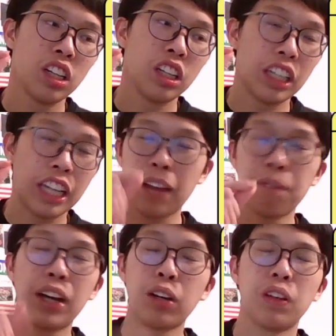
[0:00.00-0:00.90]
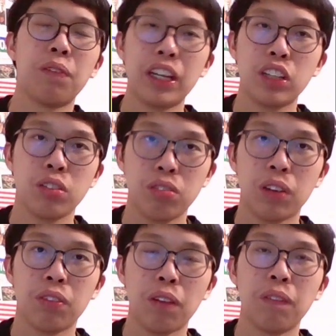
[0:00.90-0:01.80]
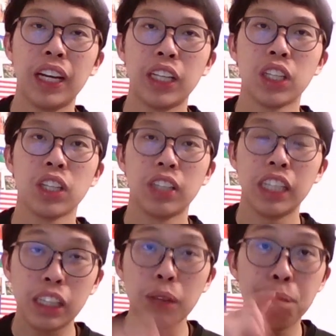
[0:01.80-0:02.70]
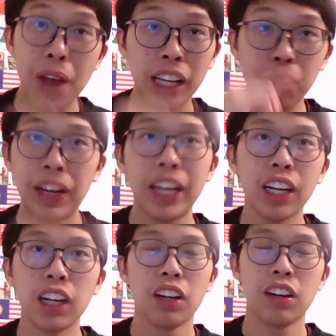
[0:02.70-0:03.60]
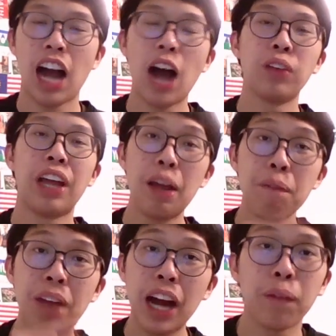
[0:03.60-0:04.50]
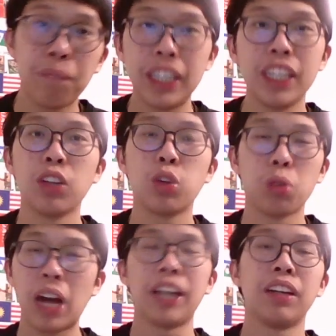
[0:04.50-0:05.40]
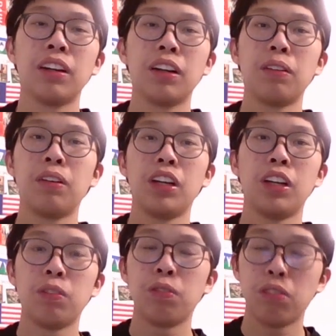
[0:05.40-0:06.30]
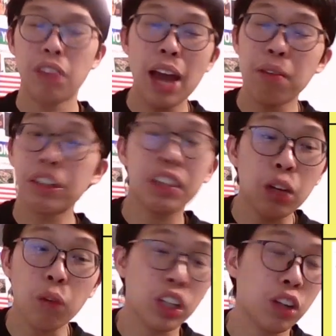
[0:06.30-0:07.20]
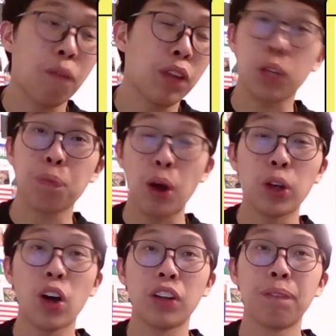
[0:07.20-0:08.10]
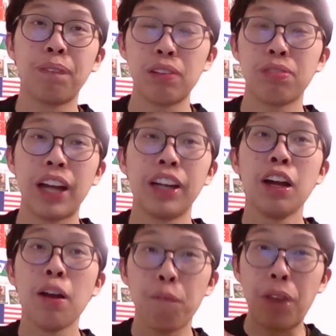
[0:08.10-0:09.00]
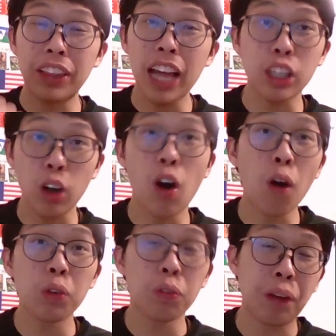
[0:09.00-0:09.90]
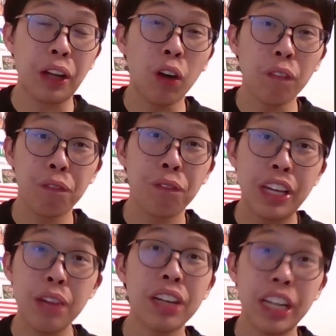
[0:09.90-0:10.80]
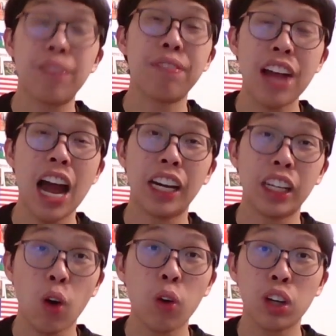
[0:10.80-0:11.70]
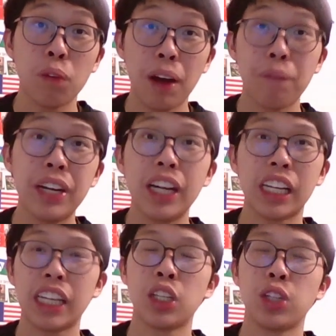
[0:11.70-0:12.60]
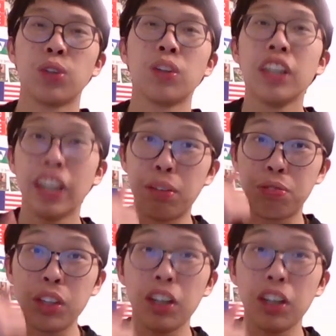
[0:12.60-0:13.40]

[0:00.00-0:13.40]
get man of the match for, for Malaysia. He's the best player out there, in my opinion, tonight. Everything was spot on, perfect. But that's all. But giving him that is also my biggest issue. If you,